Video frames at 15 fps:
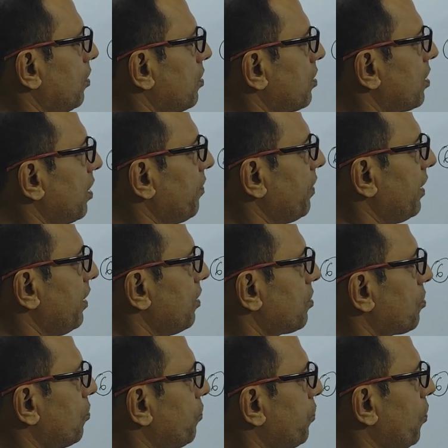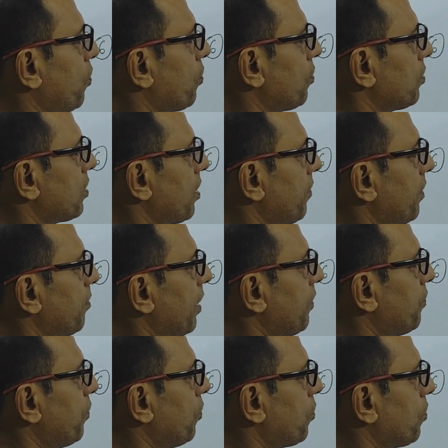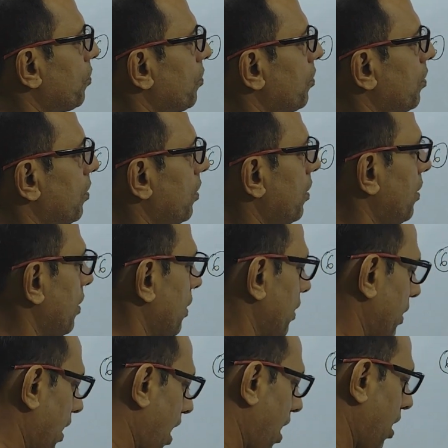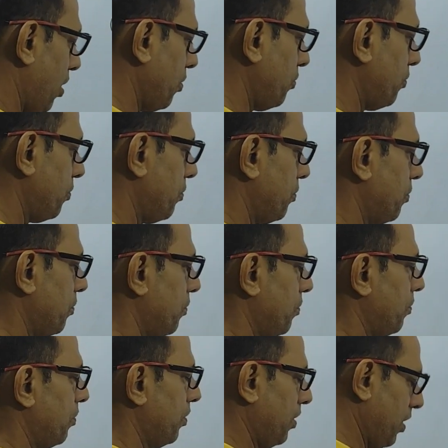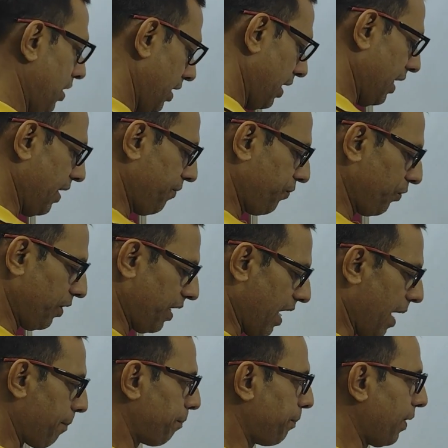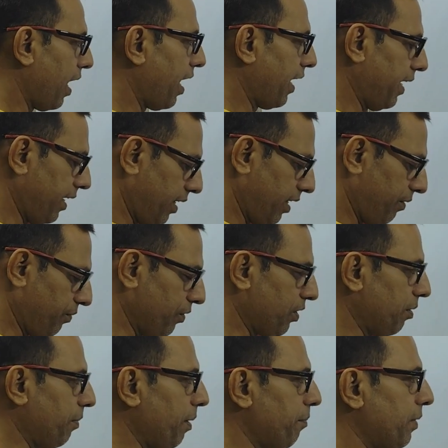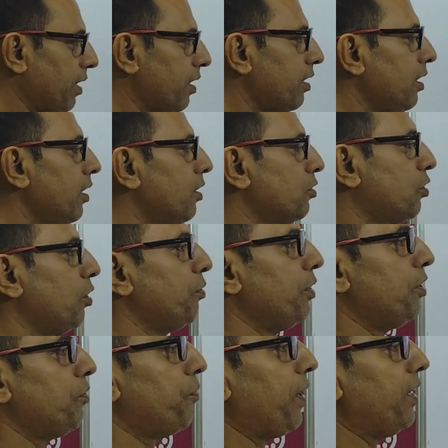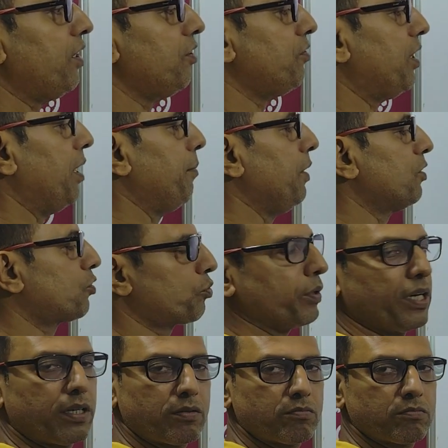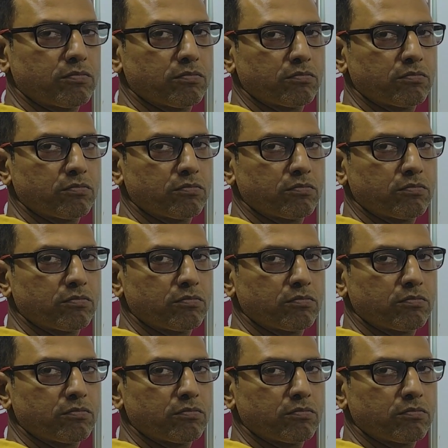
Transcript: 7 is to 4, 7 by 4. Now, if we apply, if you remember, so you need to find out m is to n.